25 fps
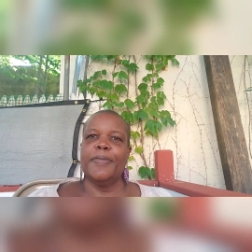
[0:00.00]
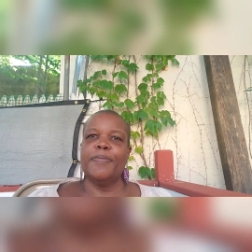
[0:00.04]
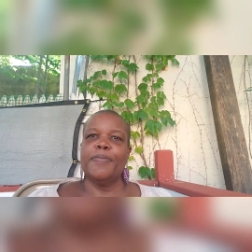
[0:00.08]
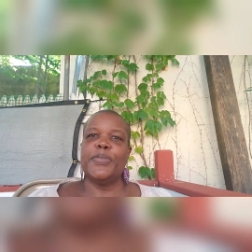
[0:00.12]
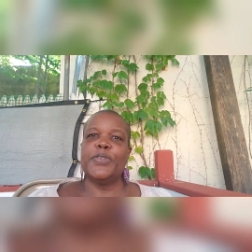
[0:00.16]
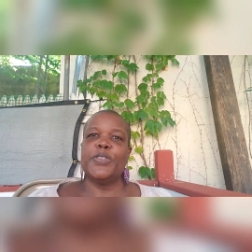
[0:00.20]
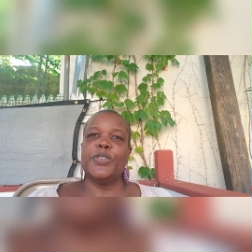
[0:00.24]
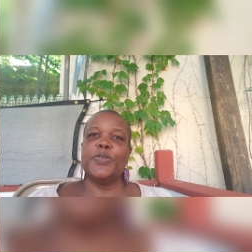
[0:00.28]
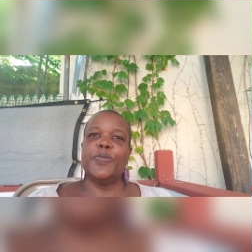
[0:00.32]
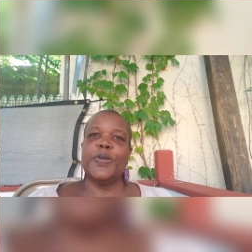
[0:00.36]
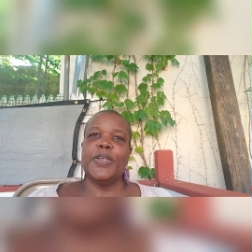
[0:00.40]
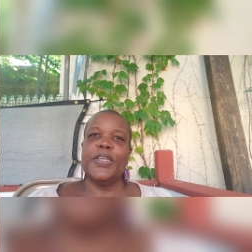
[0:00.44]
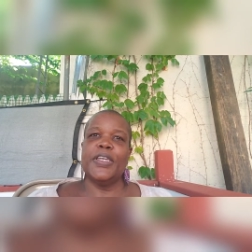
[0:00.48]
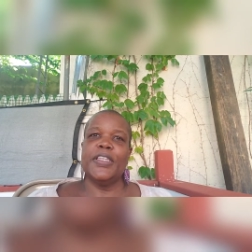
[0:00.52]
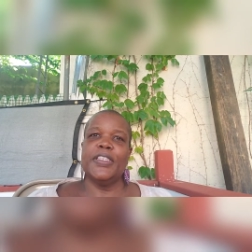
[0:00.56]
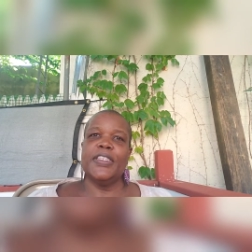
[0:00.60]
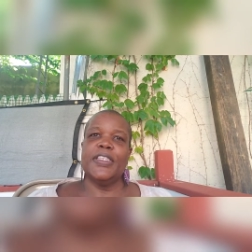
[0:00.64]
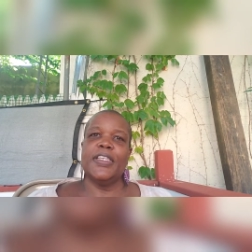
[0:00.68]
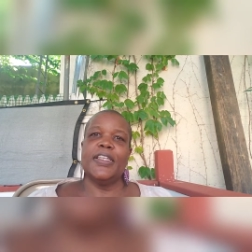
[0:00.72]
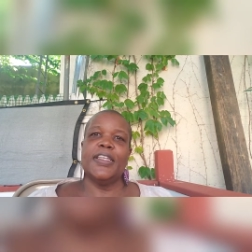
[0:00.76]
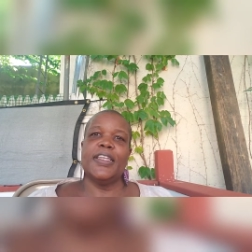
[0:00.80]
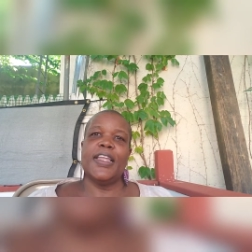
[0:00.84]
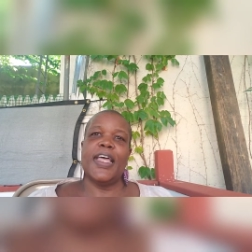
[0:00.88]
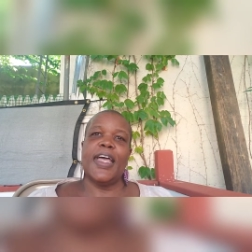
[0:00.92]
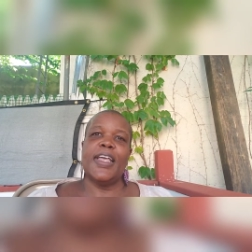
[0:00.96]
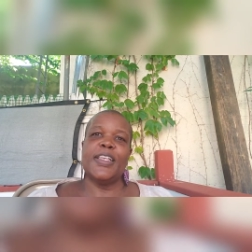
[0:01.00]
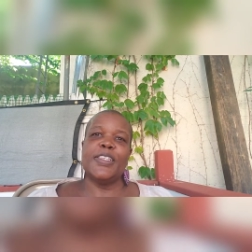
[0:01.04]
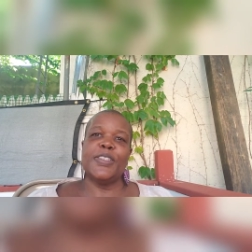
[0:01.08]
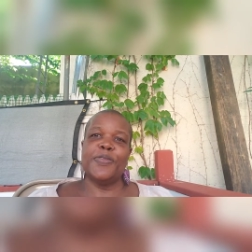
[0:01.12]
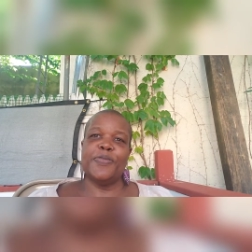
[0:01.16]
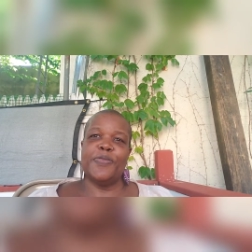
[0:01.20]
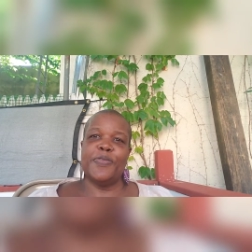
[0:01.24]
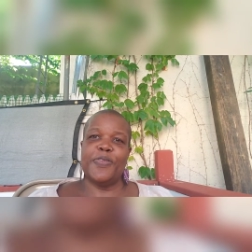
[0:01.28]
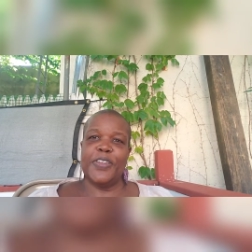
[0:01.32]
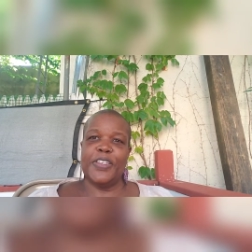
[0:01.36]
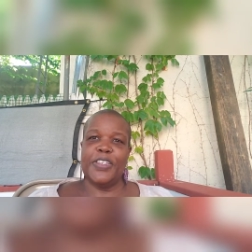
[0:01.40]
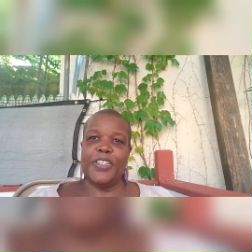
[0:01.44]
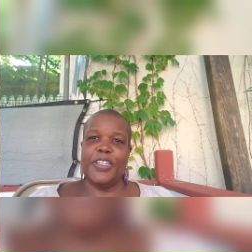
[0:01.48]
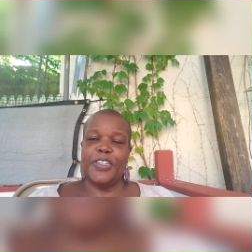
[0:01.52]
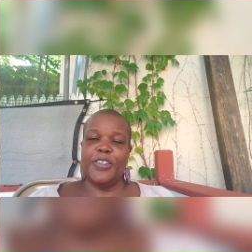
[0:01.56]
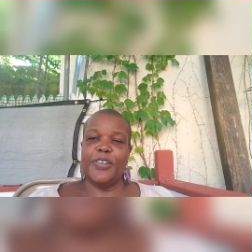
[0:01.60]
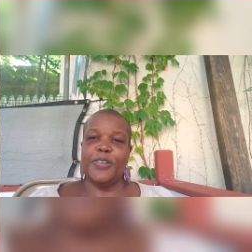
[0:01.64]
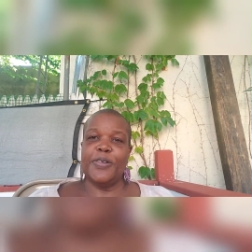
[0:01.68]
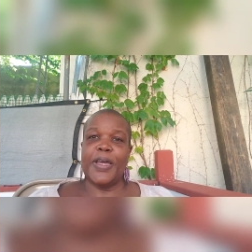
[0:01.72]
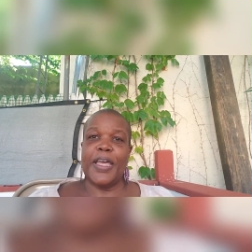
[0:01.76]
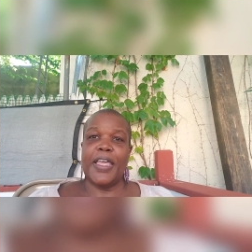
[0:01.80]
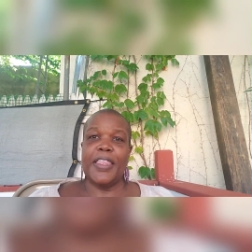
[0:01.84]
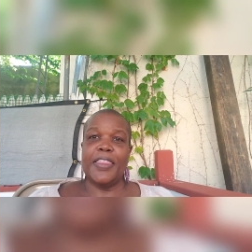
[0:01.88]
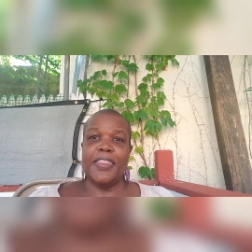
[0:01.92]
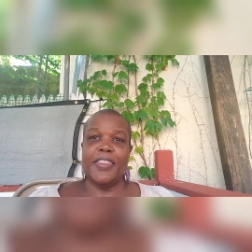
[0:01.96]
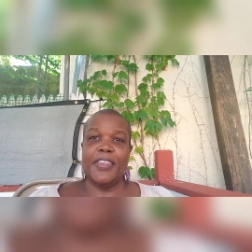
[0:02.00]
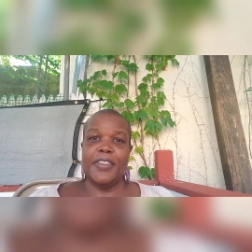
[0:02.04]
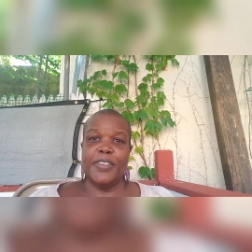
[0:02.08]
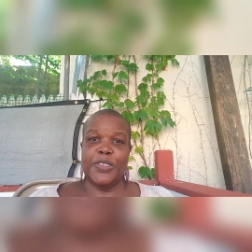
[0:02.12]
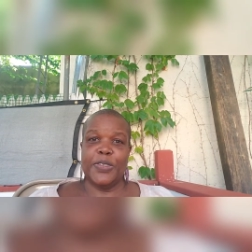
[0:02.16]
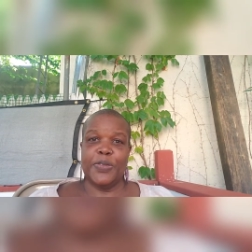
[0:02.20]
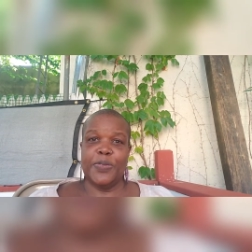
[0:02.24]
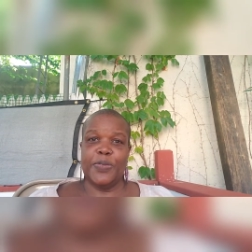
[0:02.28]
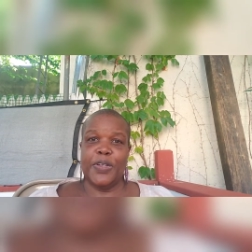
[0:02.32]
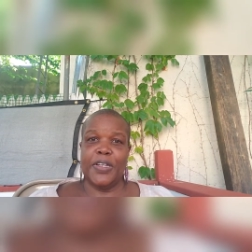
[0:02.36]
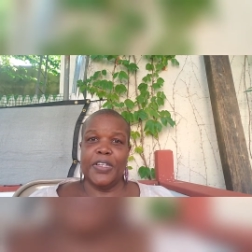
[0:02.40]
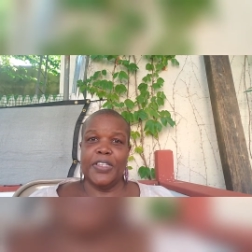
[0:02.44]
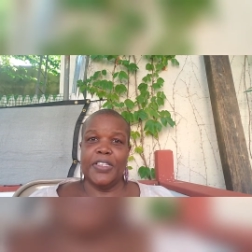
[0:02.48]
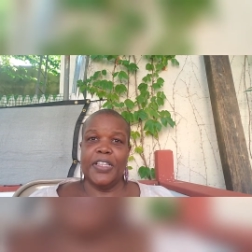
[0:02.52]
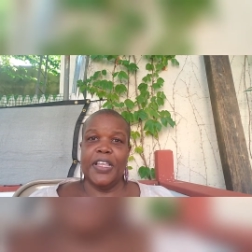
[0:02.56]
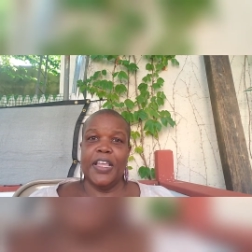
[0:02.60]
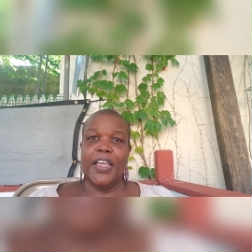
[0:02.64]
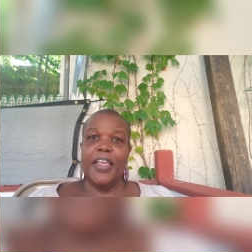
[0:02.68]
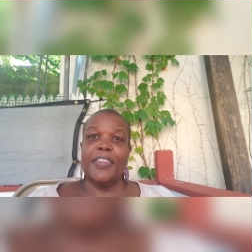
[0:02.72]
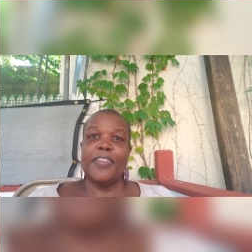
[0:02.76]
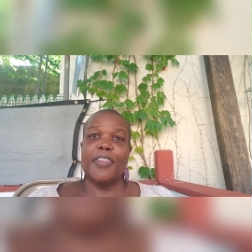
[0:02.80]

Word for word: Between the last video and this one,